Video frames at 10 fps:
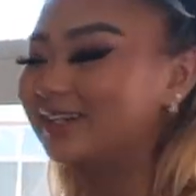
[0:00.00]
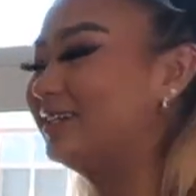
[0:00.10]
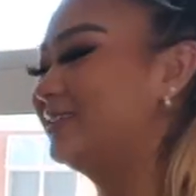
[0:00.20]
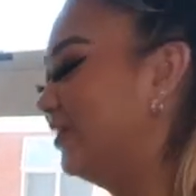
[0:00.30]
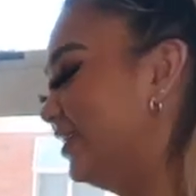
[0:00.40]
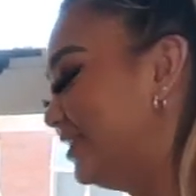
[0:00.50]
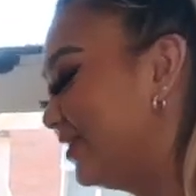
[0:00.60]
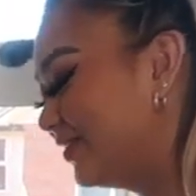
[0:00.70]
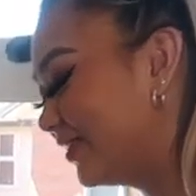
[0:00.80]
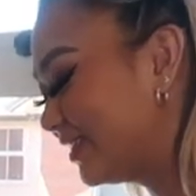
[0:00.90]
I just want to
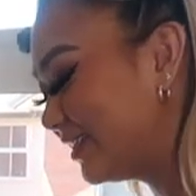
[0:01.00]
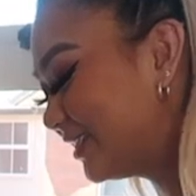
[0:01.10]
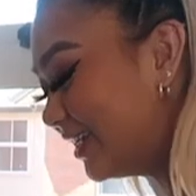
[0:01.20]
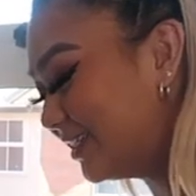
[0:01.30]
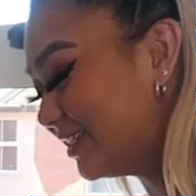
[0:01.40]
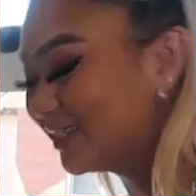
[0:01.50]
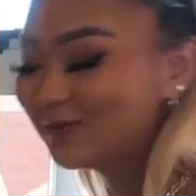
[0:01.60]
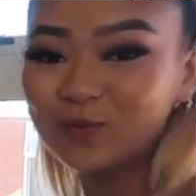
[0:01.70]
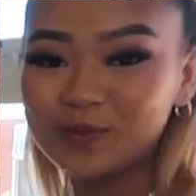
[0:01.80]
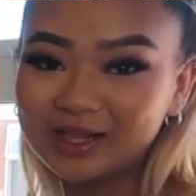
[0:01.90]
do what's just easiest
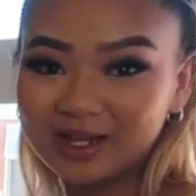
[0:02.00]
for my